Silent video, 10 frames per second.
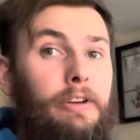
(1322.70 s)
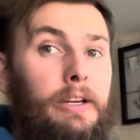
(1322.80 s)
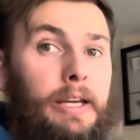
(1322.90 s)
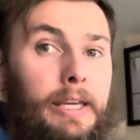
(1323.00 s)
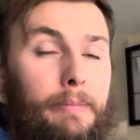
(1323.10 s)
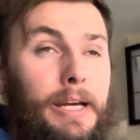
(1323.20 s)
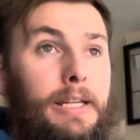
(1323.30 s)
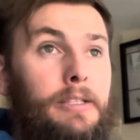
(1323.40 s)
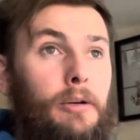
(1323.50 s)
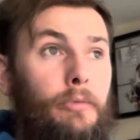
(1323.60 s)
I can get my
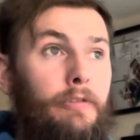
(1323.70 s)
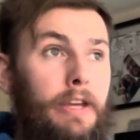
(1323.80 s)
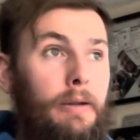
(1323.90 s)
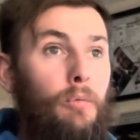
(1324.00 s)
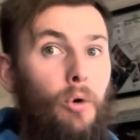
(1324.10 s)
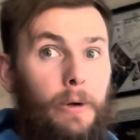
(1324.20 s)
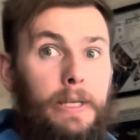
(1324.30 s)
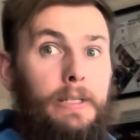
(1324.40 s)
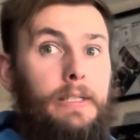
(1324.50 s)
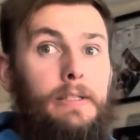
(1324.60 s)
hands on within walking
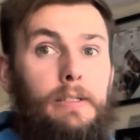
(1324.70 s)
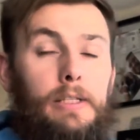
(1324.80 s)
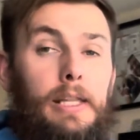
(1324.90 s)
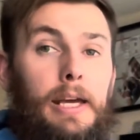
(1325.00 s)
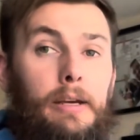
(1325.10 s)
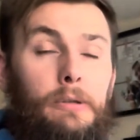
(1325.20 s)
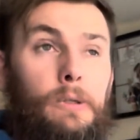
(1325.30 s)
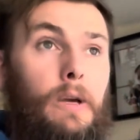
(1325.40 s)
distance of the house.